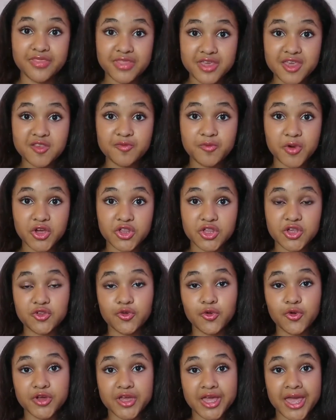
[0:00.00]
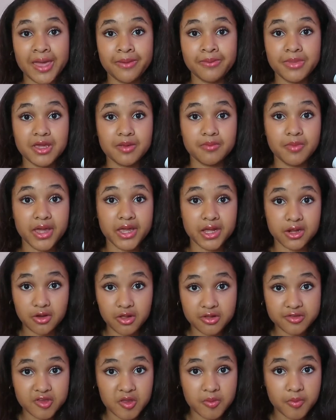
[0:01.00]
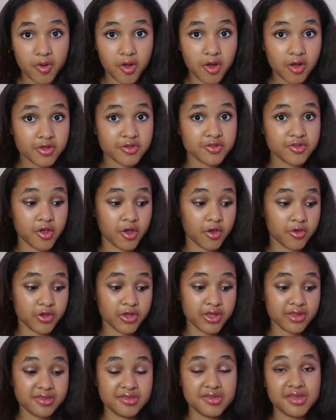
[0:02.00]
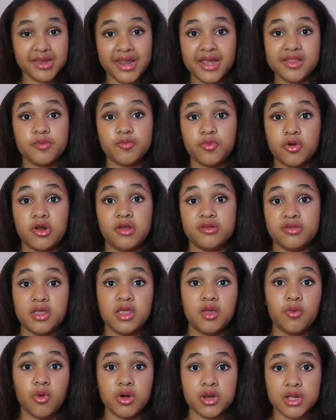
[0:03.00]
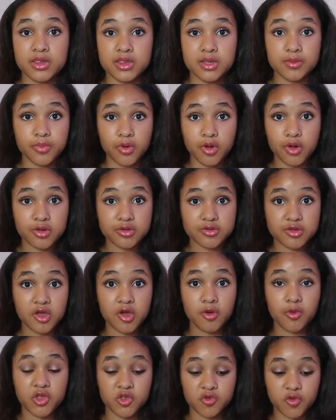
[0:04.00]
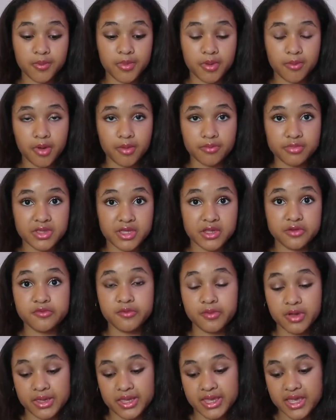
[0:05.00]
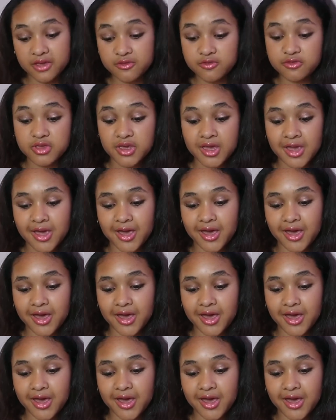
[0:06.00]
These brushes all came in my glossy box, so you can select the products that you want in the box, which is what my mum did for my gift,